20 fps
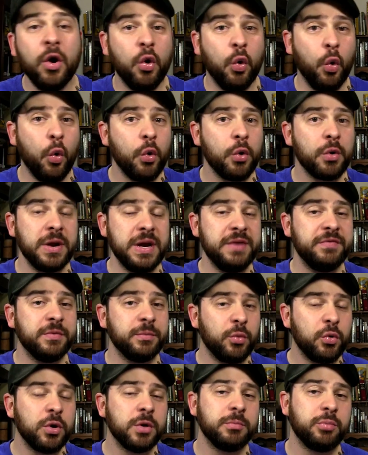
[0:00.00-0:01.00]
or even
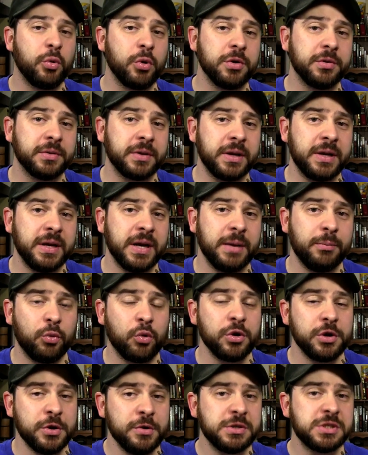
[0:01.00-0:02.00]
more importantly and
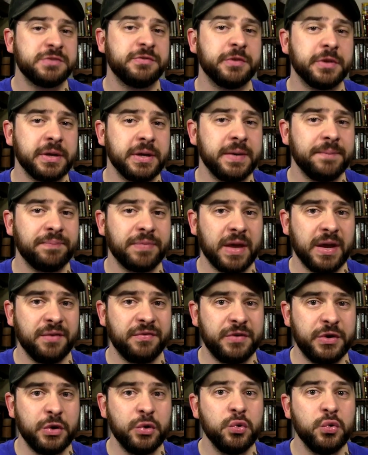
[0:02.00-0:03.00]
more usefully, if
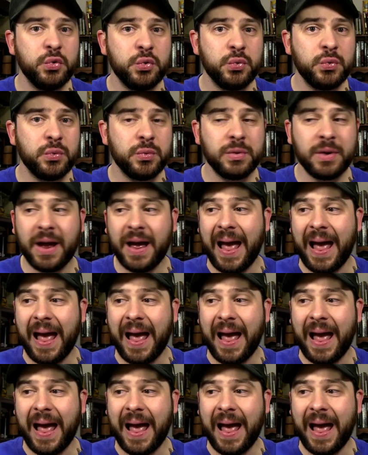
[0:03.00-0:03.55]
you